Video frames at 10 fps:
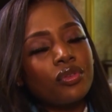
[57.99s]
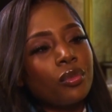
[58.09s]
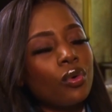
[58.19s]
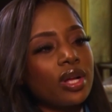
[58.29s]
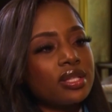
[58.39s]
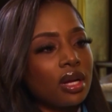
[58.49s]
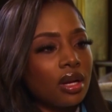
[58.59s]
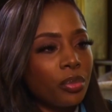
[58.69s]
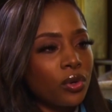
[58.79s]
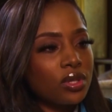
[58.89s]
from
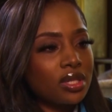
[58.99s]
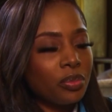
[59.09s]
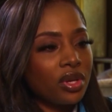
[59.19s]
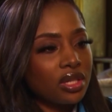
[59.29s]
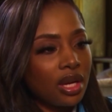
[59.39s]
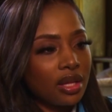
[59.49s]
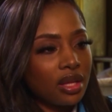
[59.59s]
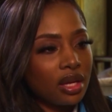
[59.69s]
Kwazana posts a picture like